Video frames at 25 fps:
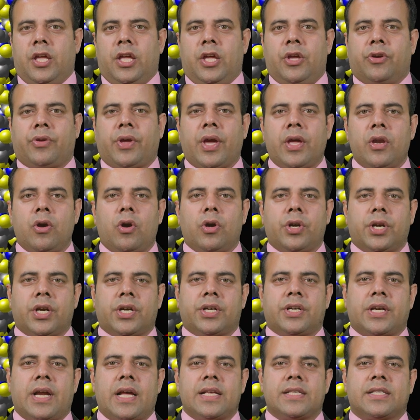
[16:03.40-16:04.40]

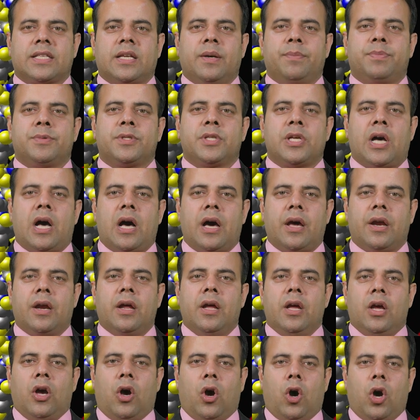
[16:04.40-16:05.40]
Eukaryotic transcripts are
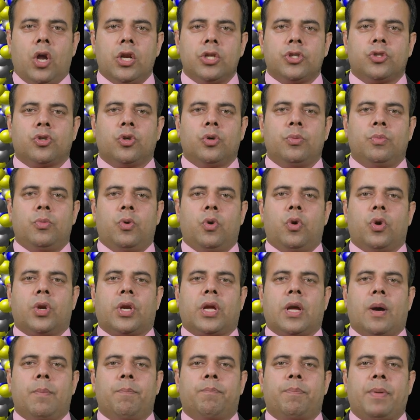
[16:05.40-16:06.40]
also more
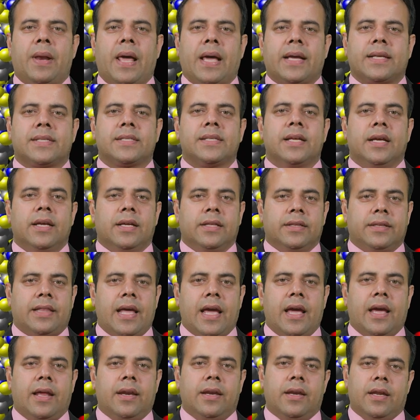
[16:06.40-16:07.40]
complex
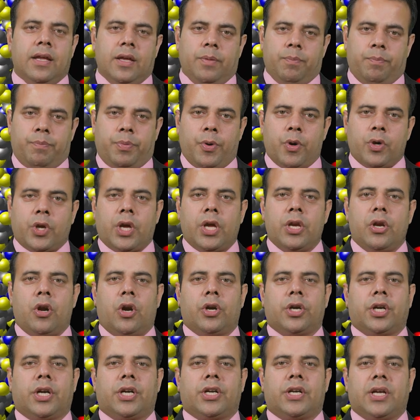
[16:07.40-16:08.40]
than
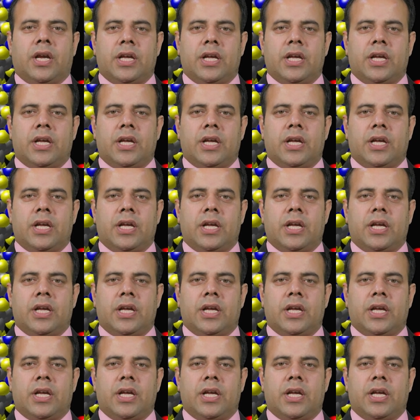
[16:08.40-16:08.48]
prokaryotic